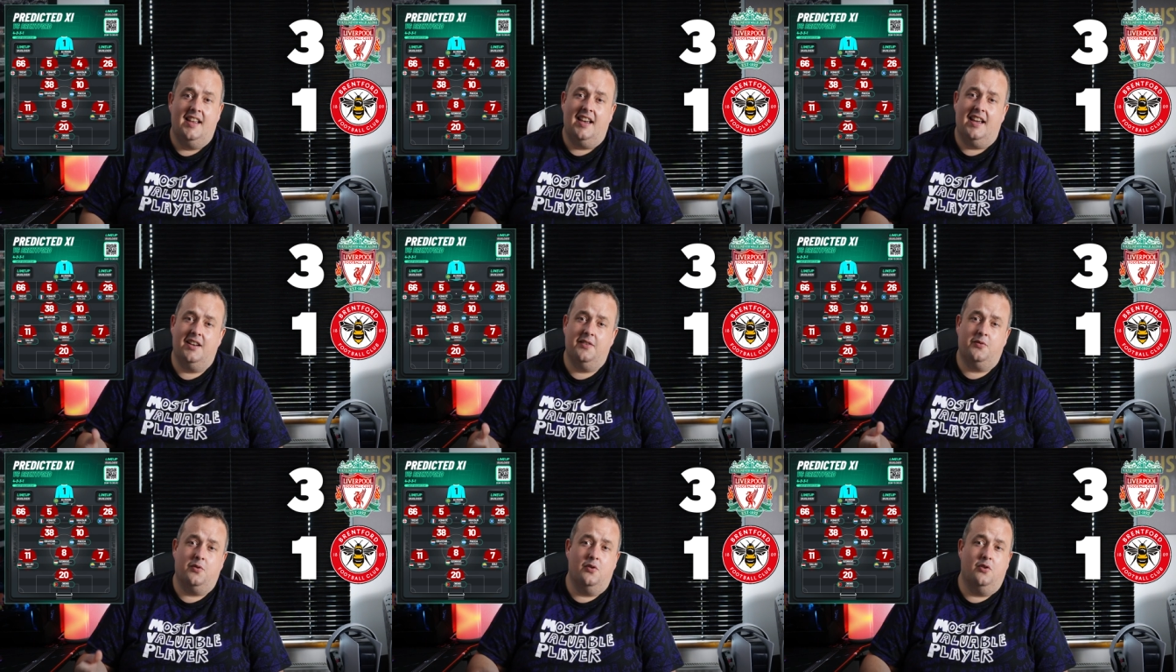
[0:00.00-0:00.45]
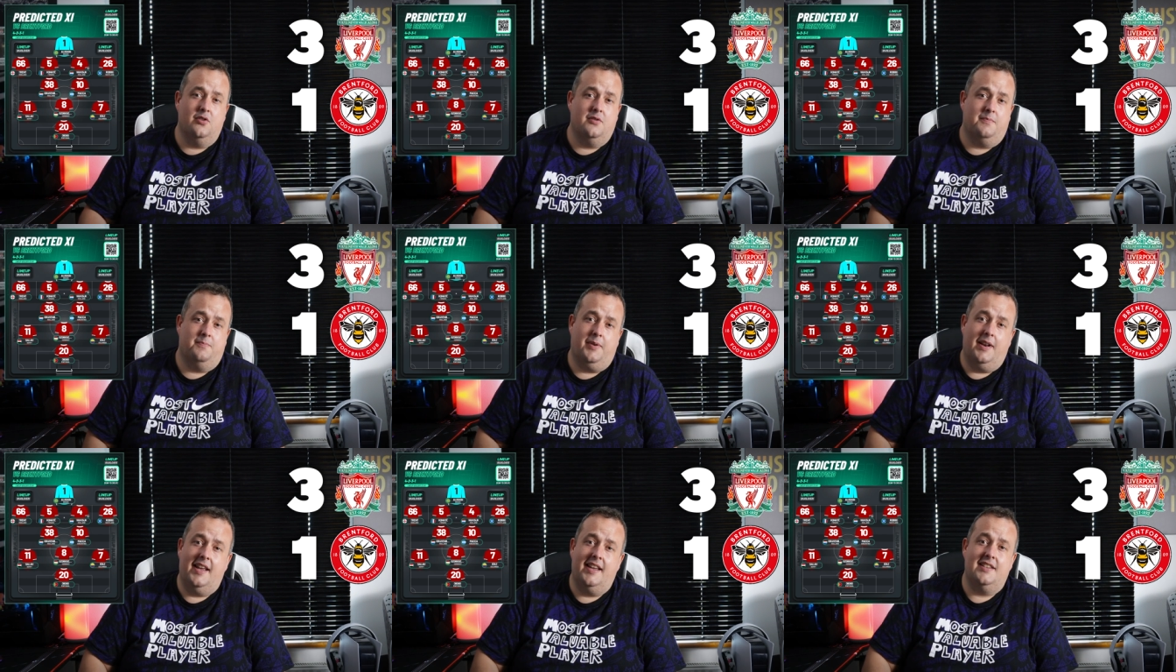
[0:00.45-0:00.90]
And of course,
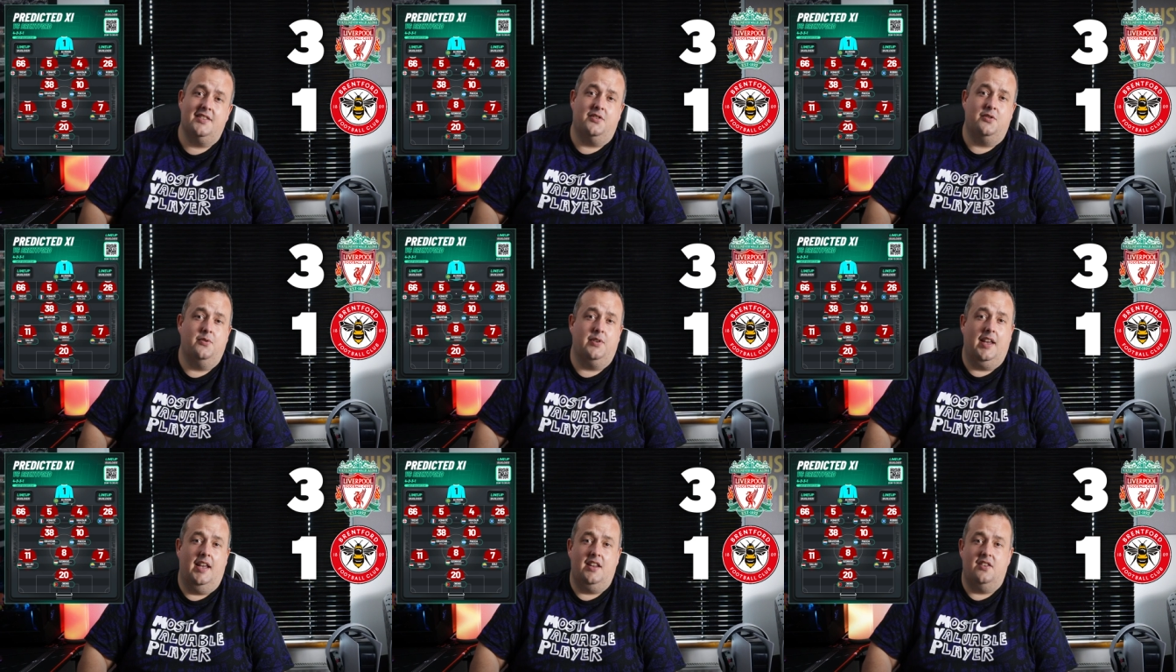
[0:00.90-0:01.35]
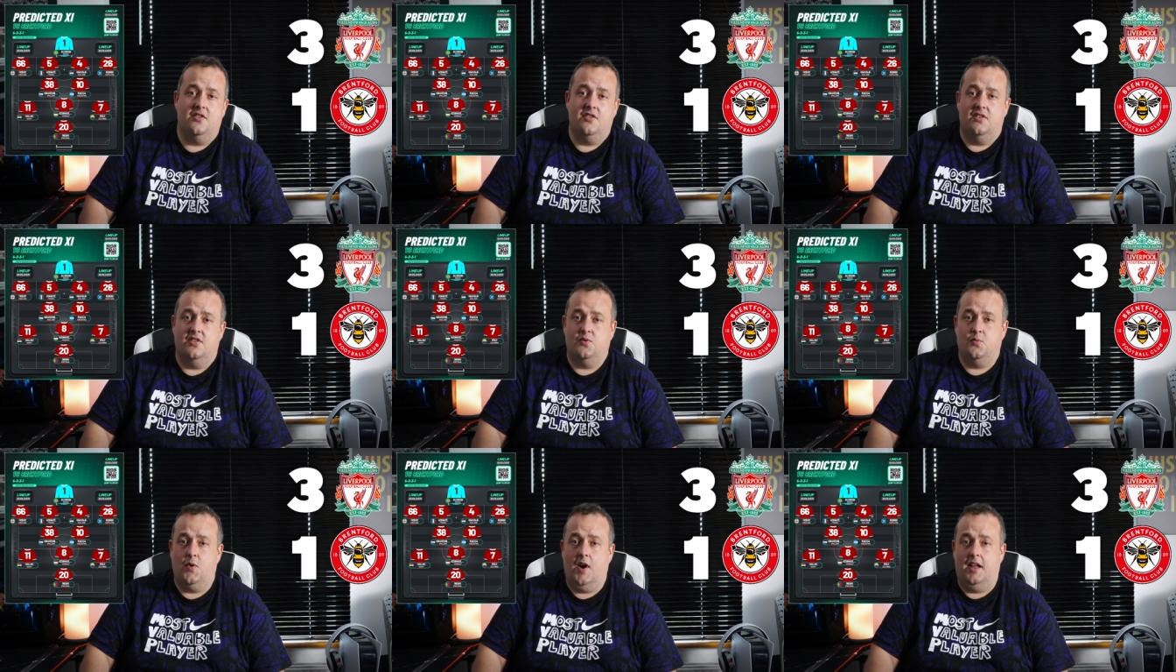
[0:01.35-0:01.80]
players do get injured
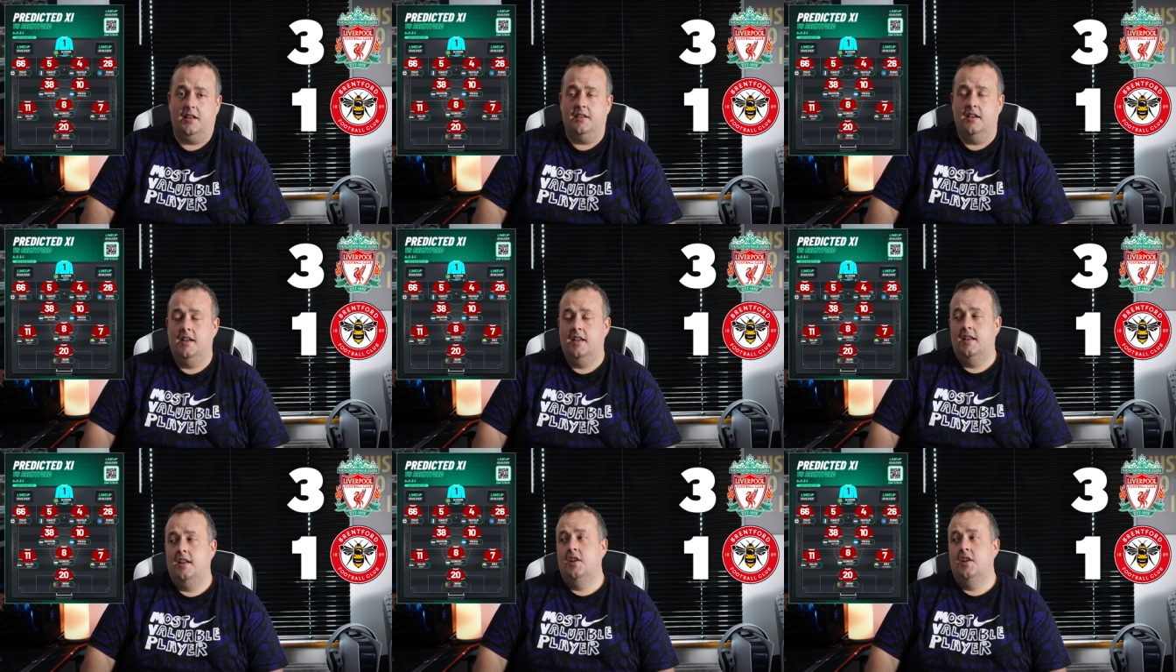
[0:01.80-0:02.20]
as well.